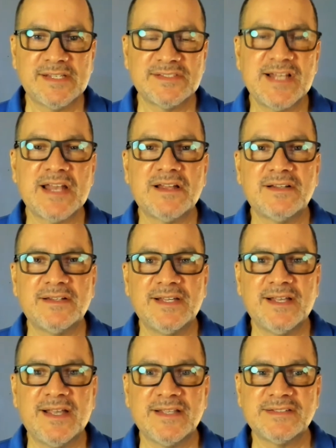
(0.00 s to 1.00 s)
not
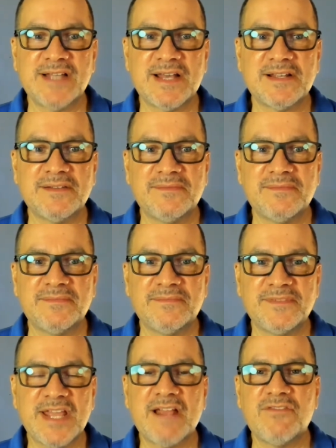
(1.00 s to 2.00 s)
a
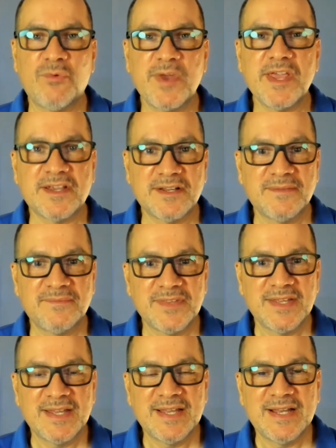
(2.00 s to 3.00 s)
day of the week.
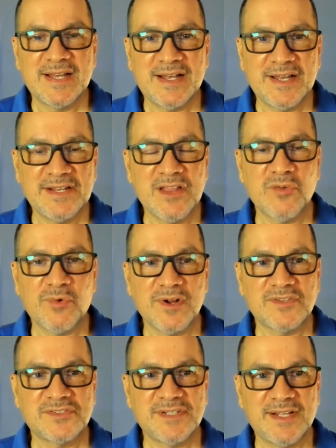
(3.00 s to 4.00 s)
In other
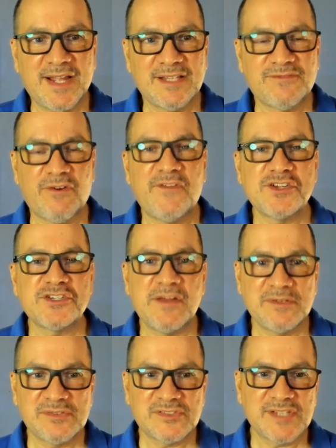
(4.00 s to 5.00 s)
words, it's for
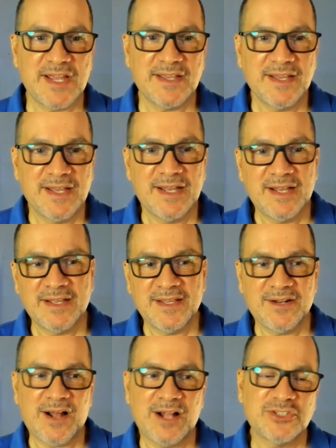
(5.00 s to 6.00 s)
visionaries who say,
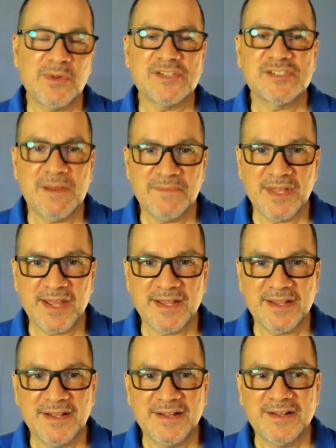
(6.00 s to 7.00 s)
I'll do it
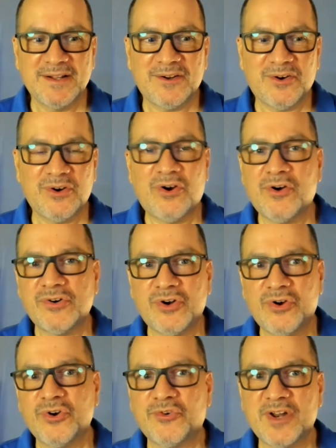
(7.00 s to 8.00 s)
someday, or
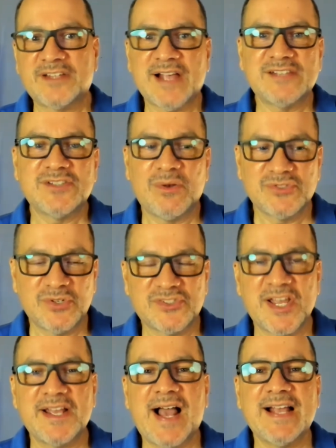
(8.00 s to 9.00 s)
who criticize those who
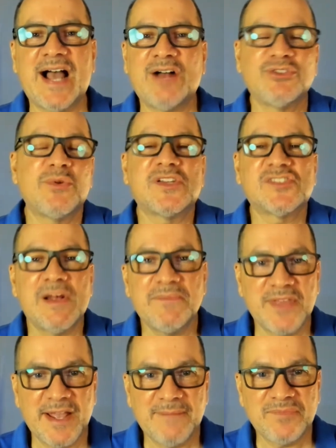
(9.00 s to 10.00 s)
say, I'll do it
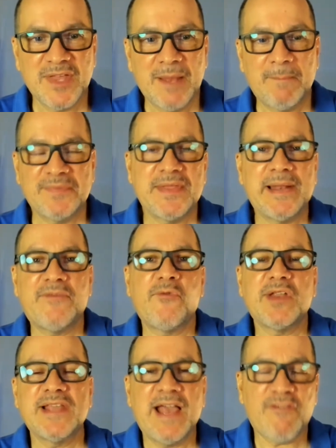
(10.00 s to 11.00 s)
someday, but they never
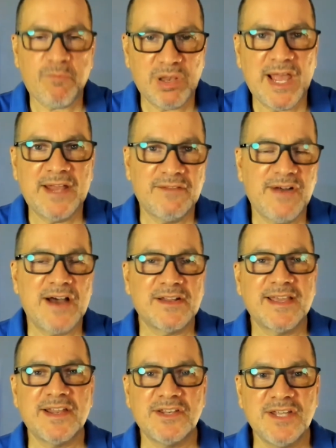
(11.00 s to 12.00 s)
really have a plan of how to
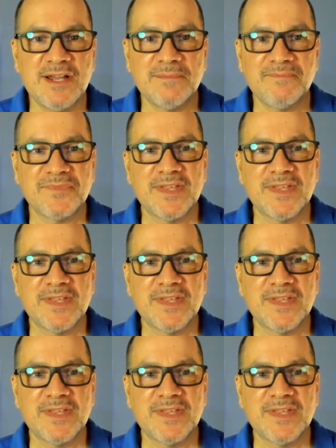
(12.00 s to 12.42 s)
get it done.